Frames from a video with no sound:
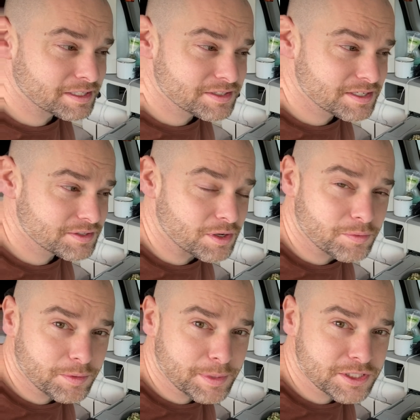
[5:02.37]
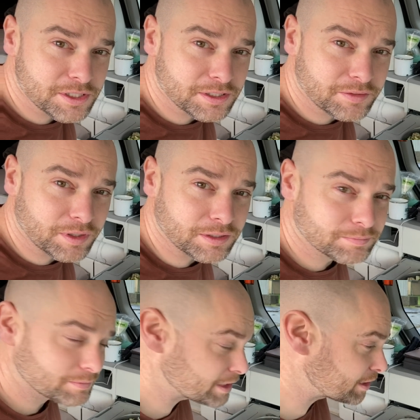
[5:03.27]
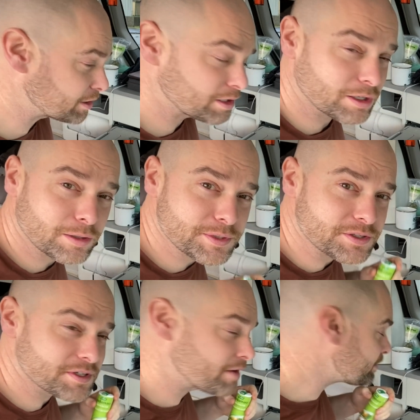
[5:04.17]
sea salt with a bunch of different like herbs and stuff